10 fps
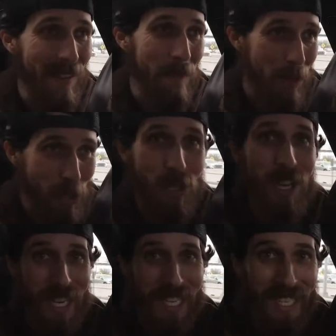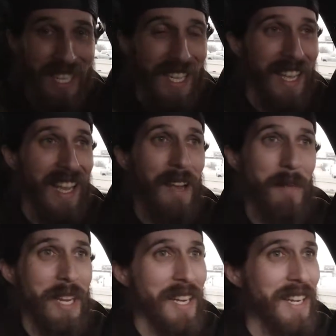machine. I
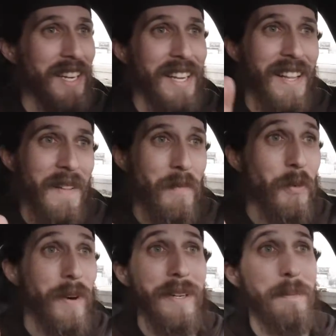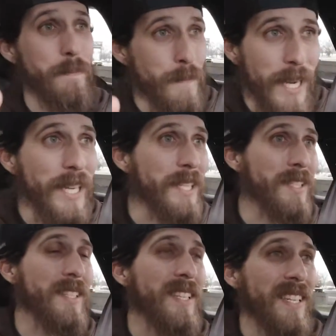mean, what a
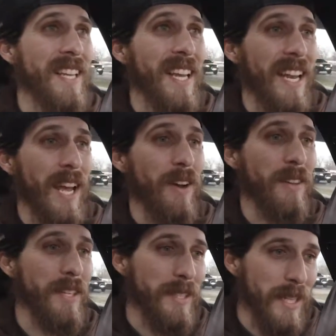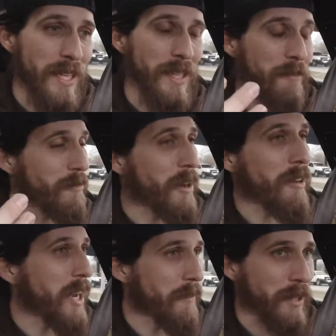beast. Now, this is a
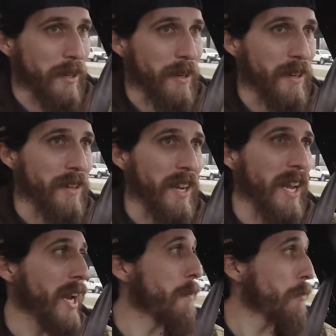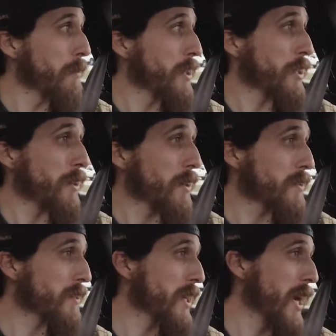very heavy car, and I'm really curious
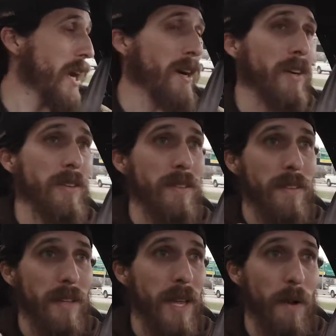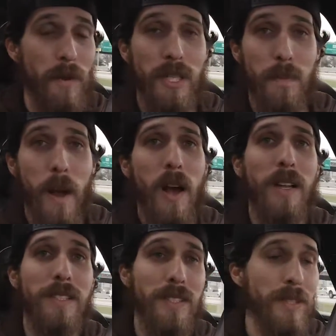to see how it
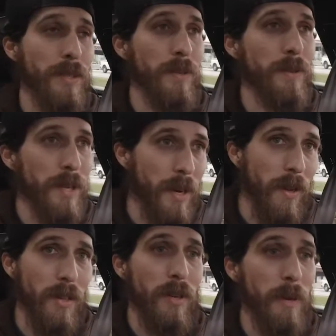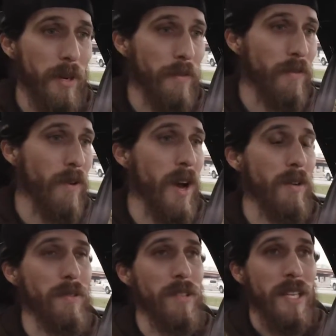responds to, you know, a little bit of
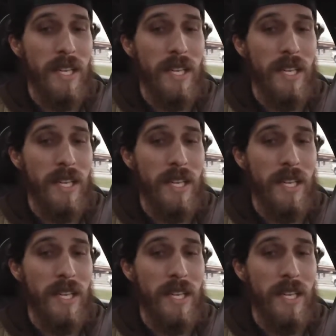throttle.